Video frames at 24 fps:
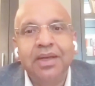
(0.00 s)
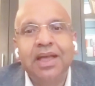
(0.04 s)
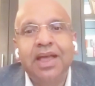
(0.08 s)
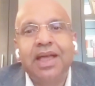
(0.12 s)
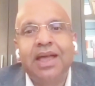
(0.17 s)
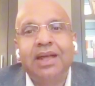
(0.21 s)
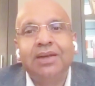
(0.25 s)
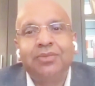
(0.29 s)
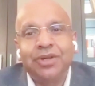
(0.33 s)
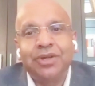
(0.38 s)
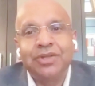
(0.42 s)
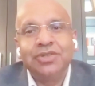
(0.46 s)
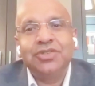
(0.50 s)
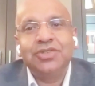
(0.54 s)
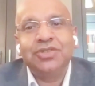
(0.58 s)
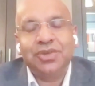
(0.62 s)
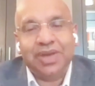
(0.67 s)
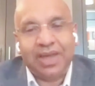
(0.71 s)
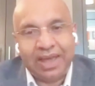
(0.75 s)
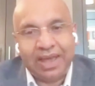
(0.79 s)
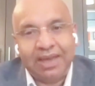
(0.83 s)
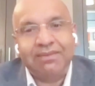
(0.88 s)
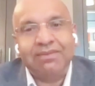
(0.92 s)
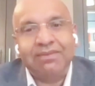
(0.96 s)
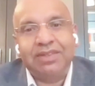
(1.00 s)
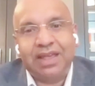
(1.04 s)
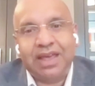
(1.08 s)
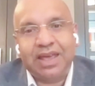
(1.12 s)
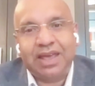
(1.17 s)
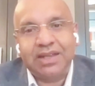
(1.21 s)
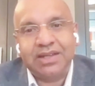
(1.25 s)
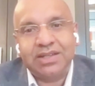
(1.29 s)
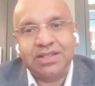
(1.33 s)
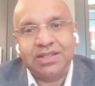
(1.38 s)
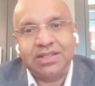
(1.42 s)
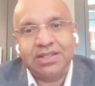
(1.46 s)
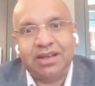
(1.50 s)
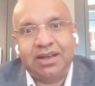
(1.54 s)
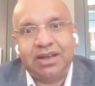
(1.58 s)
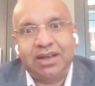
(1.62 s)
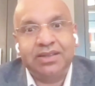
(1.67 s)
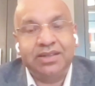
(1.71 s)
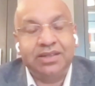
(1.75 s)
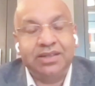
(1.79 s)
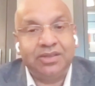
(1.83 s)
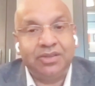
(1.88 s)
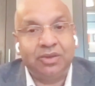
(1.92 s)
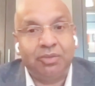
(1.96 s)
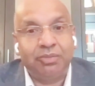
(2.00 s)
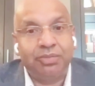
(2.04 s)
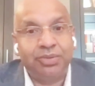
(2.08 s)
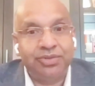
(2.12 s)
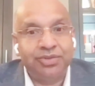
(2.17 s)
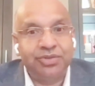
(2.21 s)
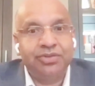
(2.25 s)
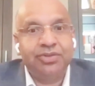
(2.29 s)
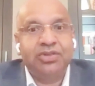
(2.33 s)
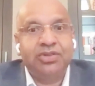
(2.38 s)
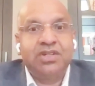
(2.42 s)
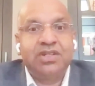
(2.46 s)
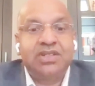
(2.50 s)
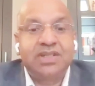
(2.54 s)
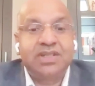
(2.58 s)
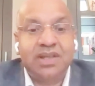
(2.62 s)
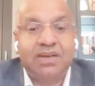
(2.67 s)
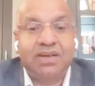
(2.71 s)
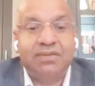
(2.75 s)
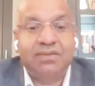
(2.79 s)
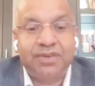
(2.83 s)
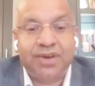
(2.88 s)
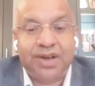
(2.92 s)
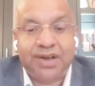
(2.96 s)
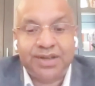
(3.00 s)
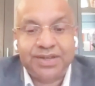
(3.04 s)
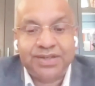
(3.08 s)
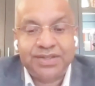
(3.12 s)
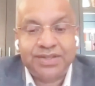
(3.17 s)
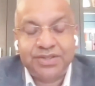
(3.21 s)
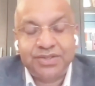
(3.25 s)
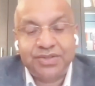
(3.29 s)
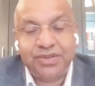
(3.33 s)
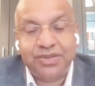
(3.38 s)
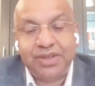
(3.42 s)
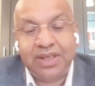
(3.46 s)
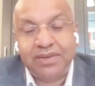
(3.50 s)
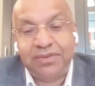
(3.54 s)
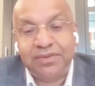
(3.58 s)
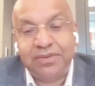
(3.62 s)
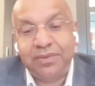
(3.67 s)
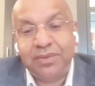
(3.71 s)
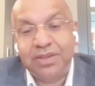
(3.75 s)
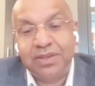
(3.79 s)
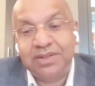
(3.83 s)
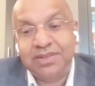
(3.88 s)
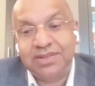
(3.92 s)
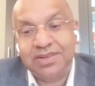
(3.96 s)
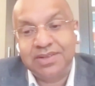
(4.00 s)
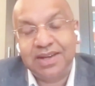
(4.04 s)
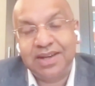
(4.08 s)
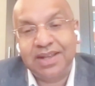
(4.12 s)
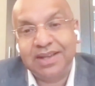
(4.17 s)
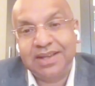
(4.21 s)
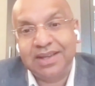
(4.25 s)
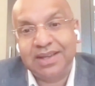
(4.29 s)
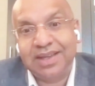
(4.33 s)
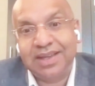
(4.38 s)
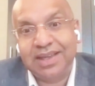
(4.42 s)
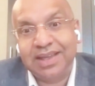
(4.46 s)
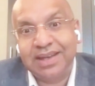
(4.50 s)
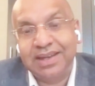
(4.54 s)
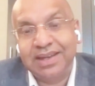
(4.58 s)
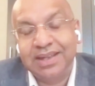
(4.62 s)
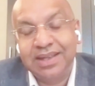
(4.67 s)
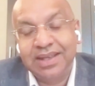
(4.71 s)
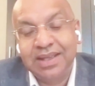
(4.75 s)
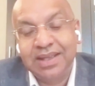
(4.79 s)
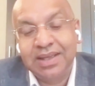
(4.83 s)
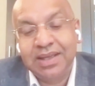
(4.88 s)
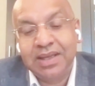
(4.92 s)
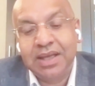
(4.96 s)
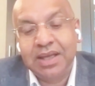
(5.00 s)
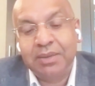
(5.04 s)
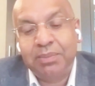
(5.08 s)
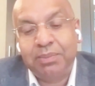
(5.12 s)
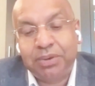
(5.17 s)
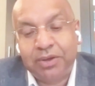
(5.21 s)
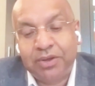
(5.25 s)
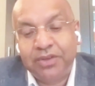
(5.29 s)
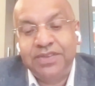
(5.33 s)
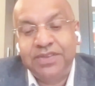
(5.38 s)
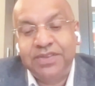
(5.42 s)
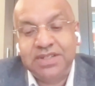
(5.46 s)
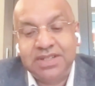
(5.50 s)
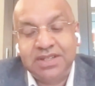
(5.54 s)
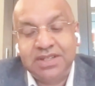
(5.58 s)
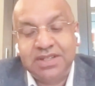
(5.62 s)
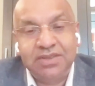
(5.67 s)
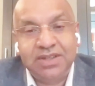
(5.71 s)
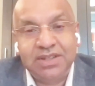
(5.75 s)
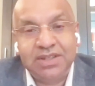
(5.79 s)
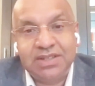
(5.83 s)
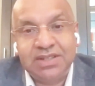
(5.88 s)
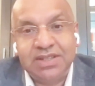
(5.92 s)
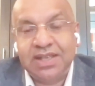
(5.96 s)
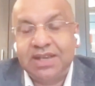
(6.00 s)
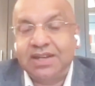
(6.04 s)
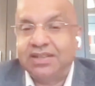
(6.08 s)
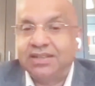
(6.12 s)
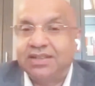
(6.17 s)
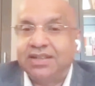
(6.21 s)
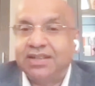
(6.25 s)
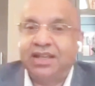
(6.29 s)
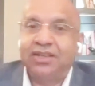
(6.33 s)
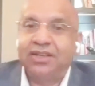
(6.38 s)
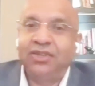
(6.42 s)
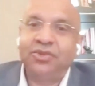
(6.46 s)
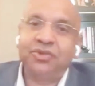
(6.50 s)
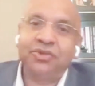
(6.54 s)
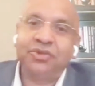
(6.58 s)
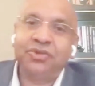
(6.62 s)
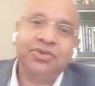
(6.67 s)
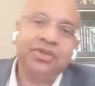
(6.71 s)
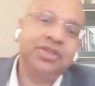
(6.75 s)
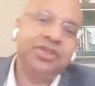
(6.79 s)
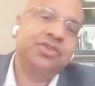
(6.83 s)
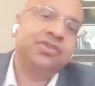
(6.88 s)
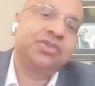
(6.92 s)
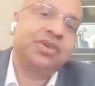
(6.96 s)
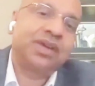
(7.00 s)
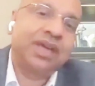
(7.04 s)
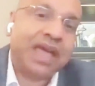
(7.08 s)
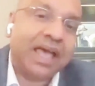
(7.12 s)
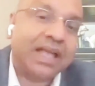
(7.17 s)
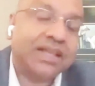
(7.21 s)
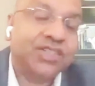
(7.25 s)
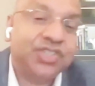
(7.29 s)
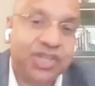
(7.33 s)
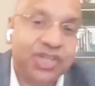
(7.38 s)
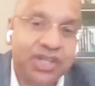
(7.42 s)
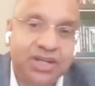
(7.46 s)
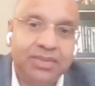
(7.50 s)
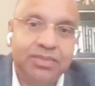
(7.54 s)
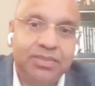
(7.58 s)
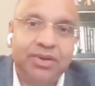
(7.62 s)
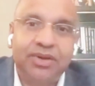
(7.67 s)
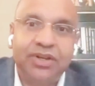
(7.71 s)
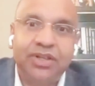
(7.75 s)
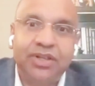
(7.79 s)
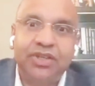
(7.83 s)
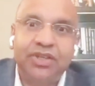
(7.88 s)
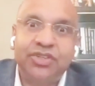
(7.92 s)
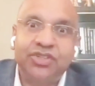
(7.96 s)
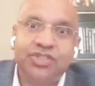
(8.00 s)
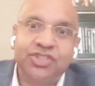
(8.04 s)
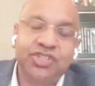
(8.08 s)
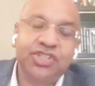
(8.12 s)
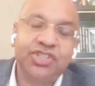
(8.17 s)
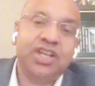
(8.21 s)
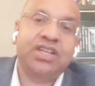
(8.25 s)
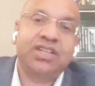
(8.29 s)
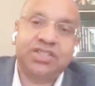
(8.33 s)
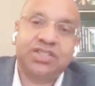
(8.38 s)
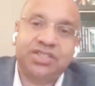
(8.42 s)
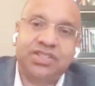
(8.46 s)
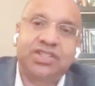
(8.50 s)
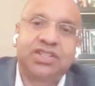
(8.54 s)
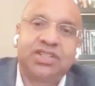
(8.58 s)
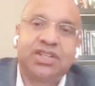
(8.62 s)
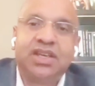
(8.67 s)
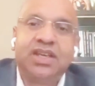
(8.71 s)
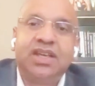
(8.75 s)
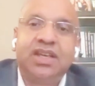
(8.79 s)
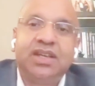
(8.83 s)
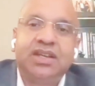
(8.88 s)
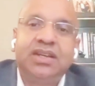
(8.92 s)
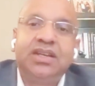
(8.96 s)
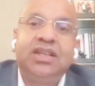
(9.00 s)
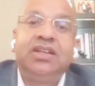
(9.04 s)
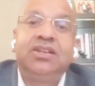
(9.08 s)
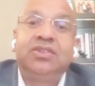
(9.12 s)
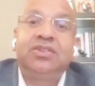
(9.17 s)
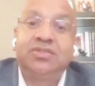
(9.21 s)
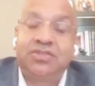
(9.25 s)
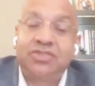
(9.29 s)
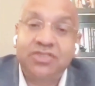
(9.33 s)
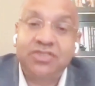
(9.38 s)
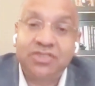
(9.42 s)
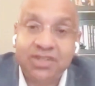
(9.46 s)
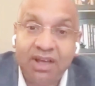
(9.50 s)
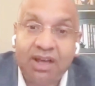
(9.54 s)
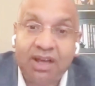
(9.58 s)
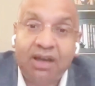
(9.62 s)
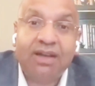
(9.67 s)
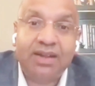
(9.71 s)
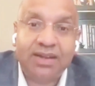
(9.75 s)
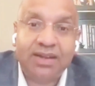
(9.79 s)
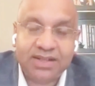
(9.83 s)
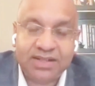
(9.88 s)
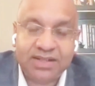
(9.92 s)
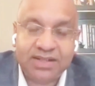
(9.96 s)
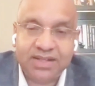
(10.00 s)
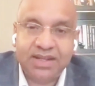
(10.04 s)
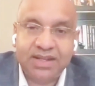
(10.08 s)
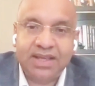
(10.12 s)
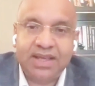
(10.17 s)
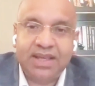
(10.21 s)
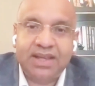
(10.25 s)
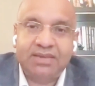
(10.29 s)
And once you have that, I think the opportunities are vast. So therefore, when Sri Lanka can, a positive is that you don't need to catch anybody. You just need to start.